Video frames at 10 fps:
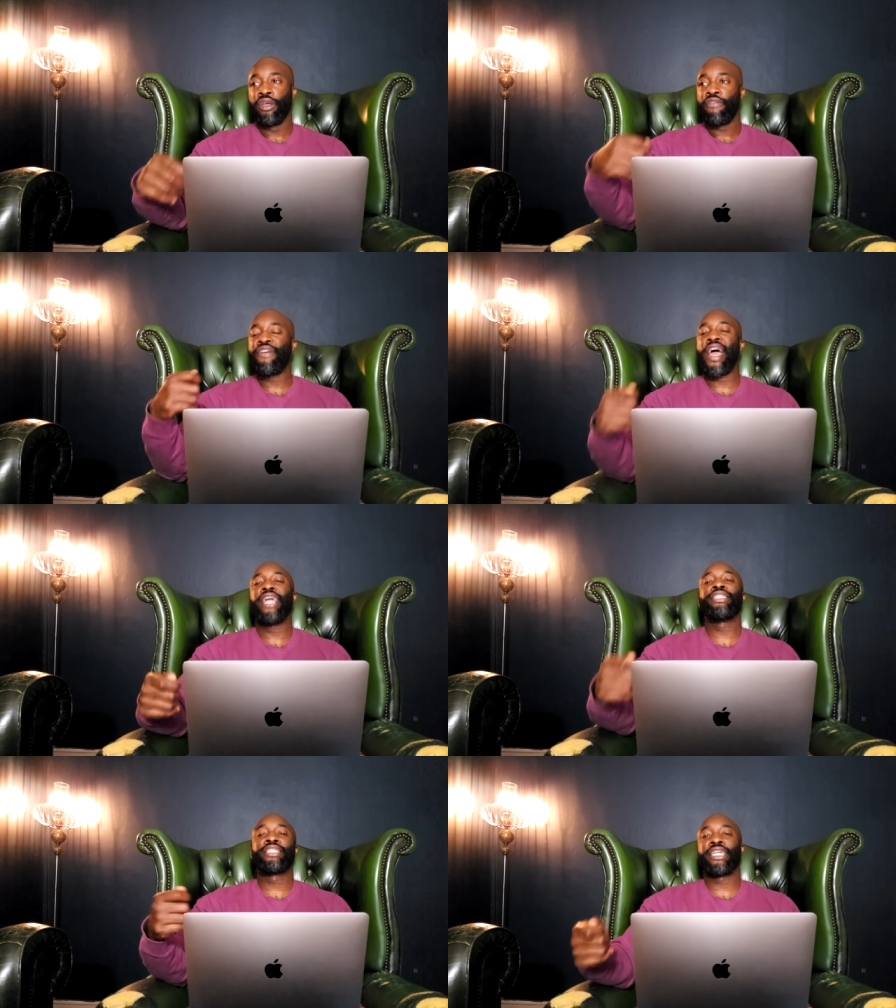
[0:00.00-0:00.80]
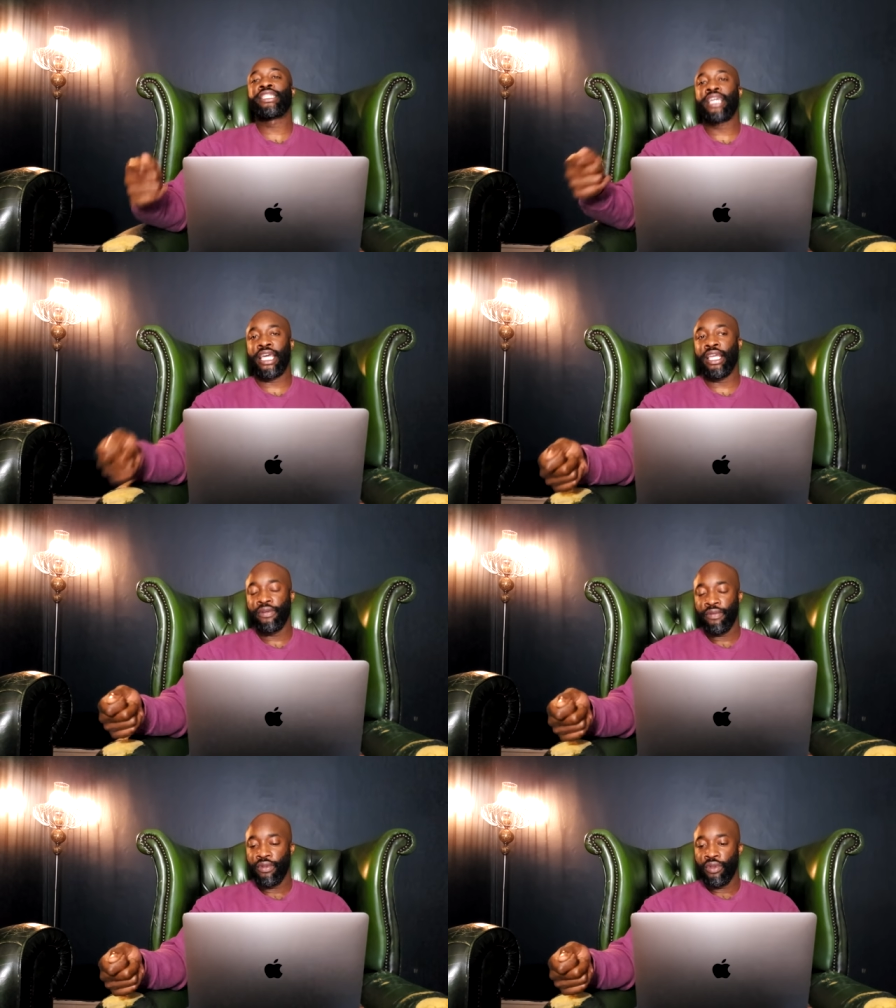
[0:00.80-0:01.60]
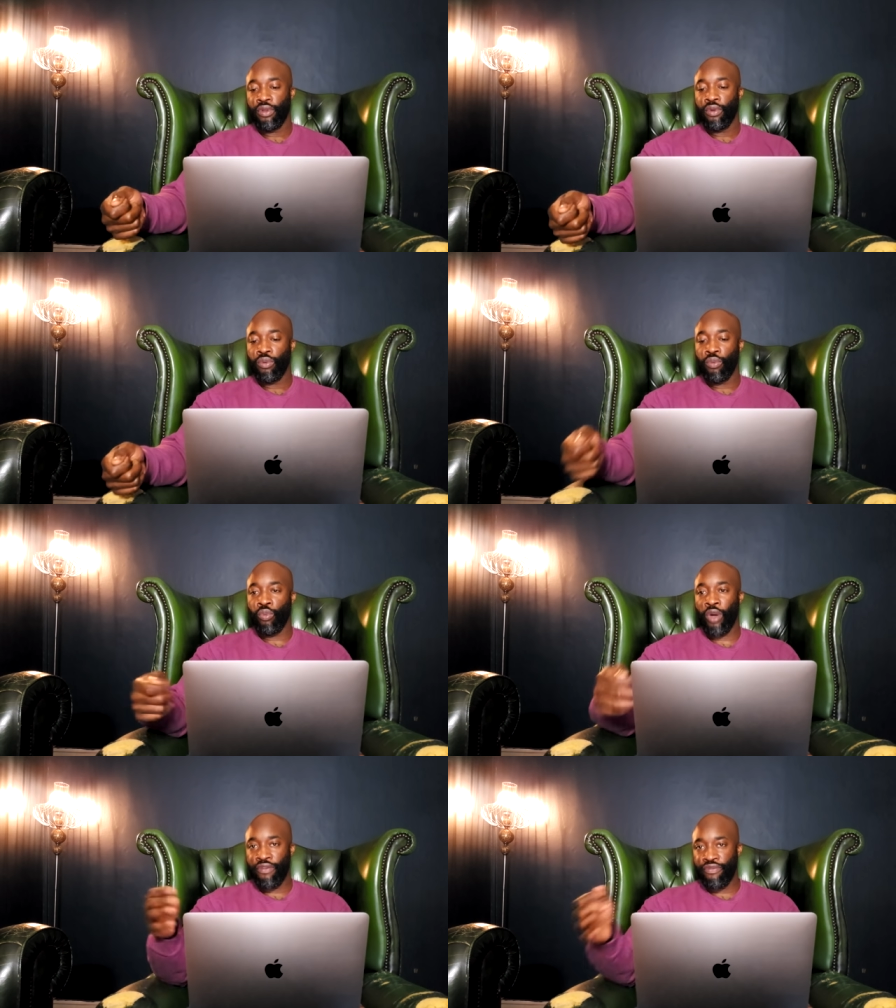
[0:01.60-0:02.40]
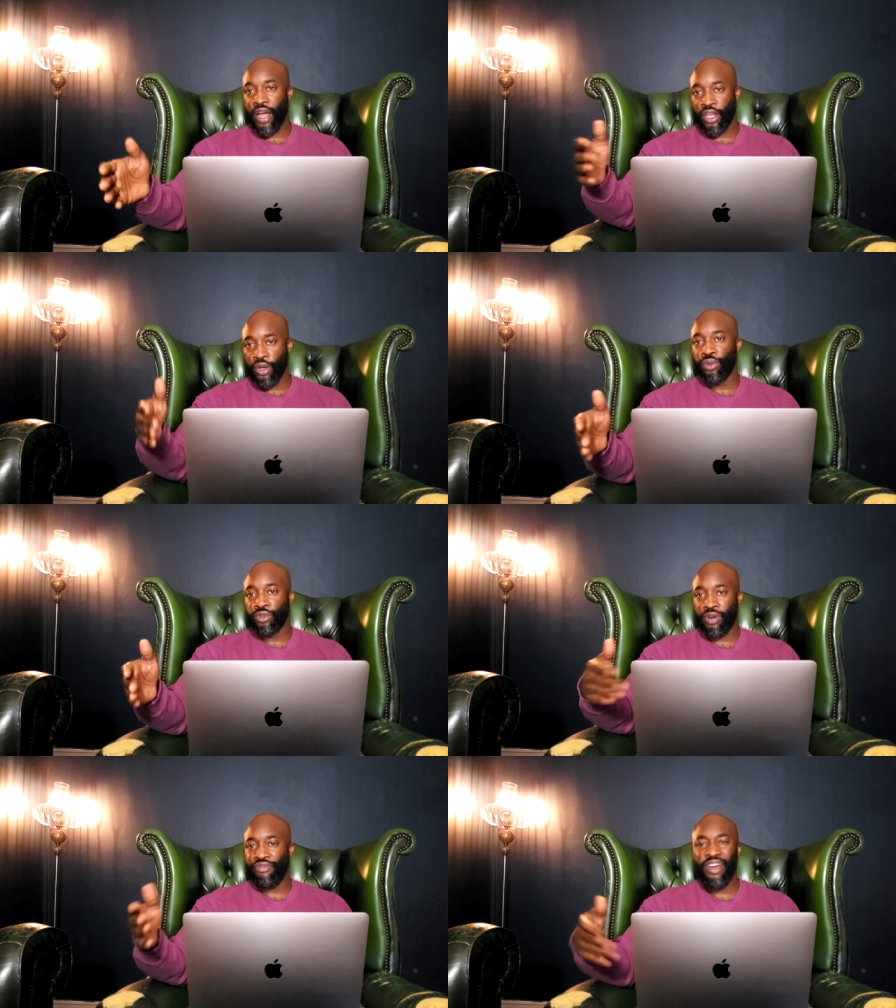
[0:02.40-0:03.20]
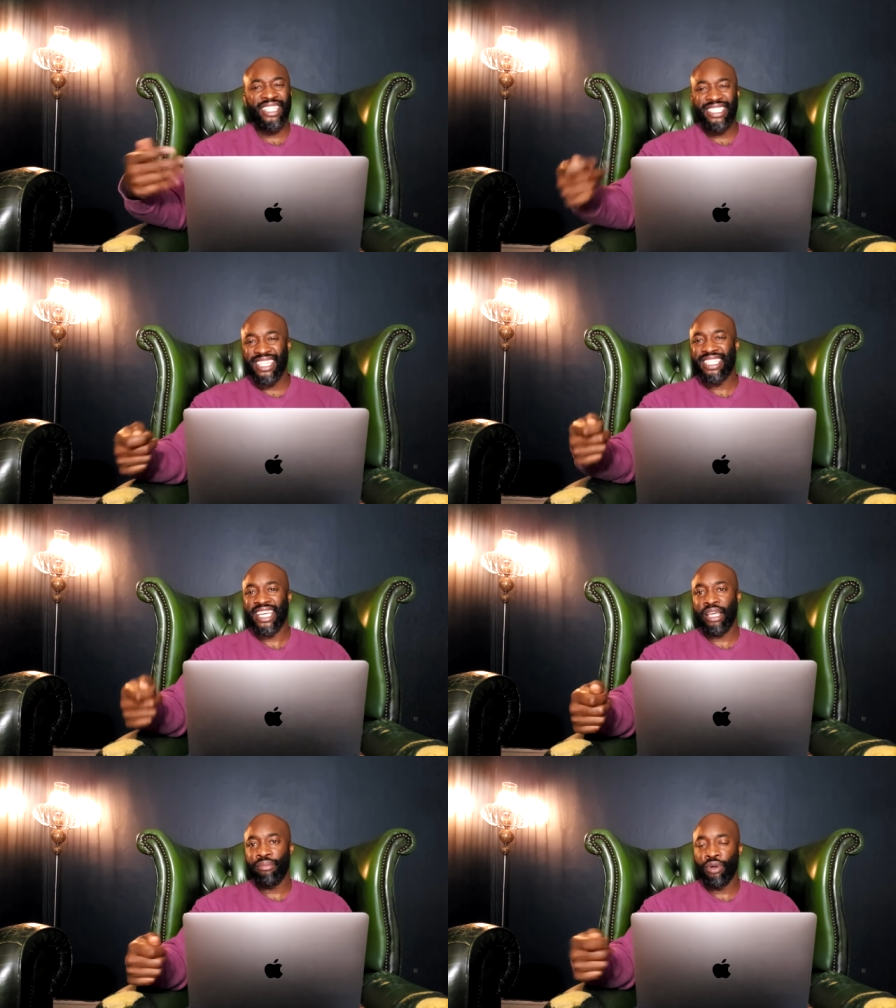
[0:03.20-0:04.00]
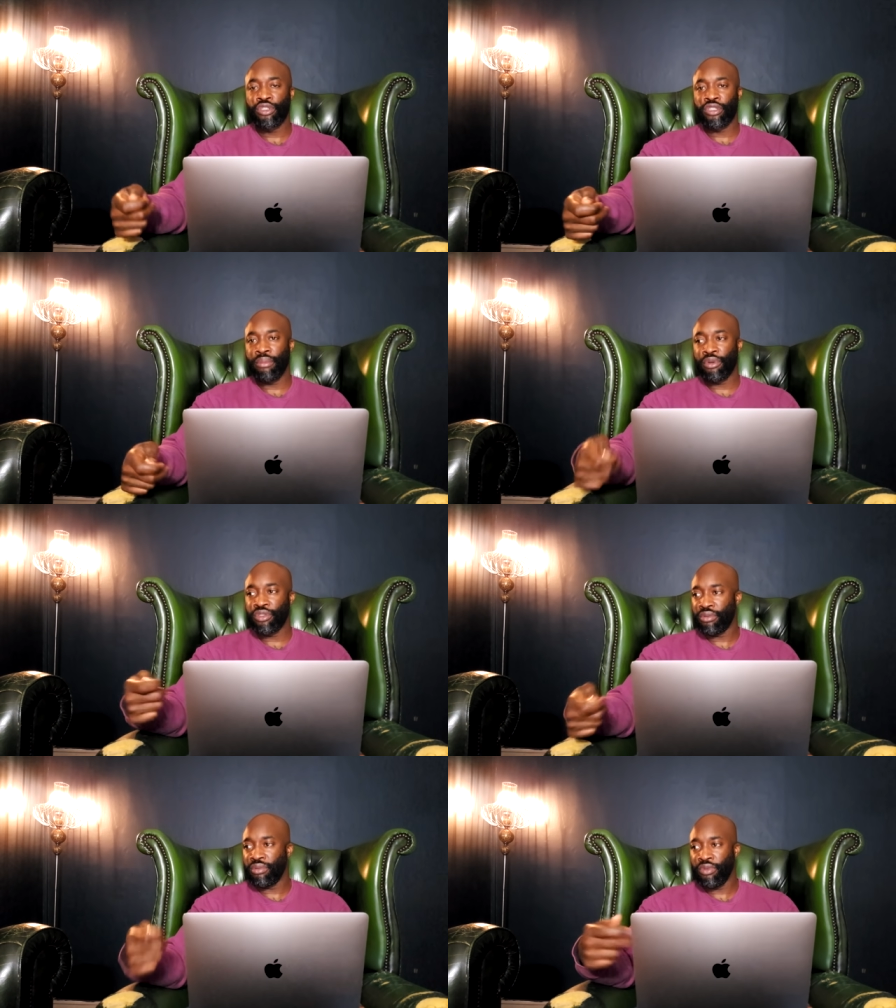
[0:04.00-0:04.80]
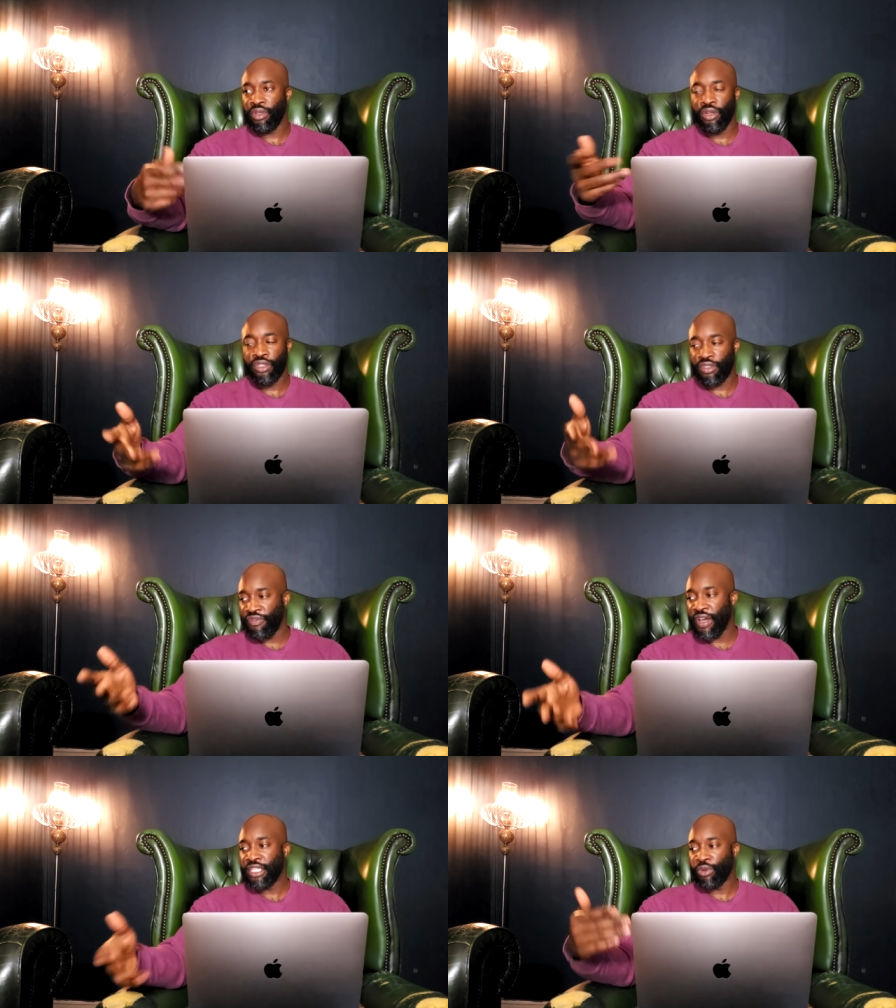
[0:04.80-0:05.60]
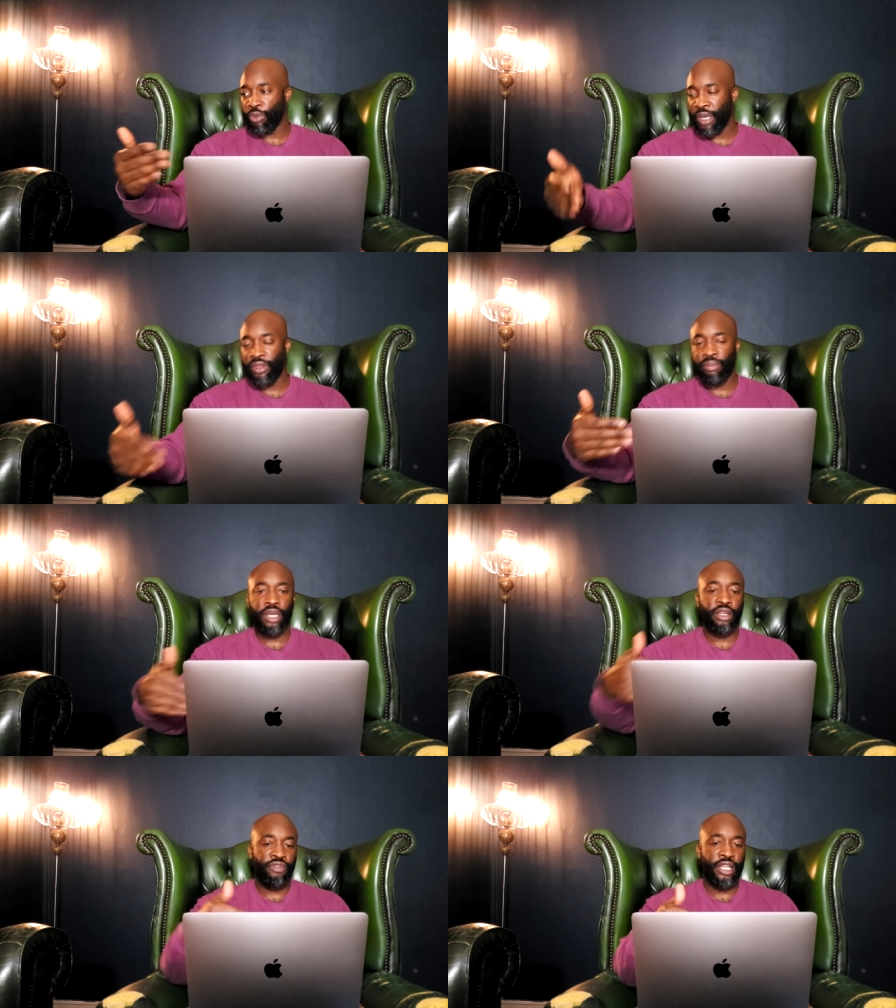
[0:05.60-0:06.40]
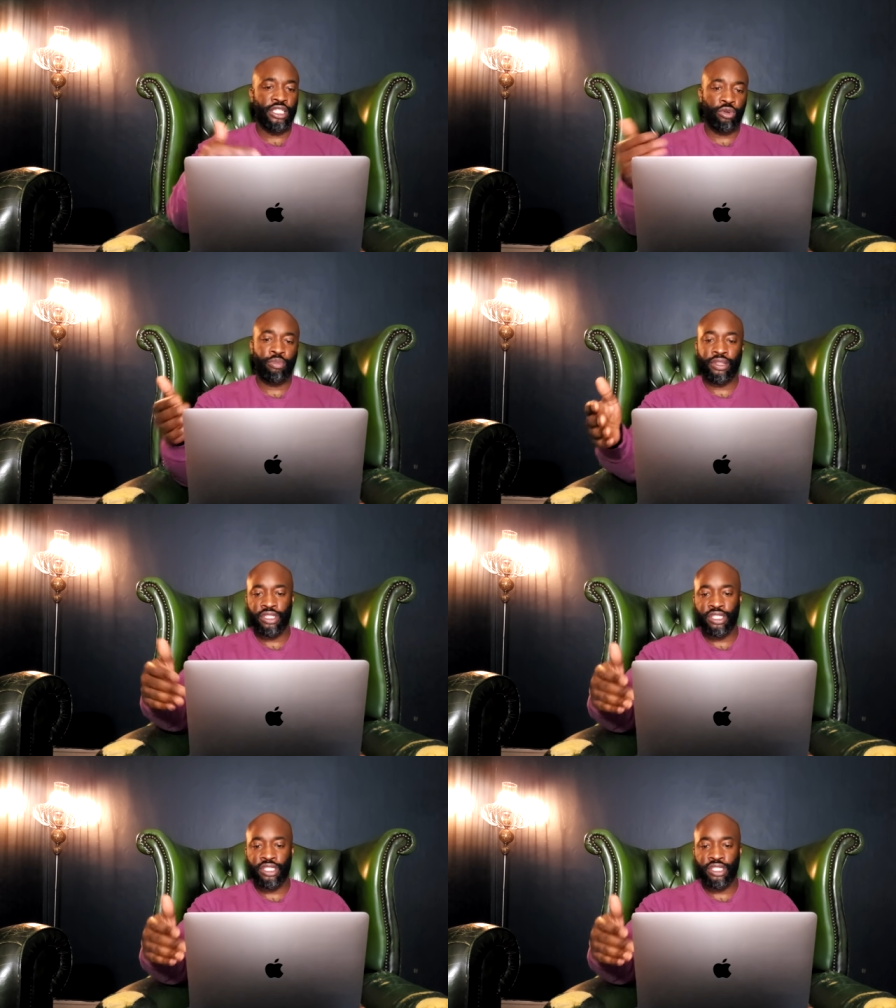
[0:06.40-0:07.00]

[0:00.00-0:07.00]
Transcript: Fans dictate where a fight goes, right? Fans dictate it most time because, you know, it's the fans that will pay the money, fans that will buy the